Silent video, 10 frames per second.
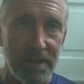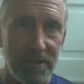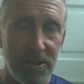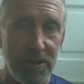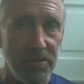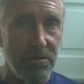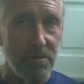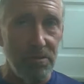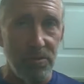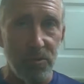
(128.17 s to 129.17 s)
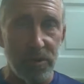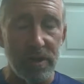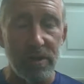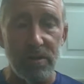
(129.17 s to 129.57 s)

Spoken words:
you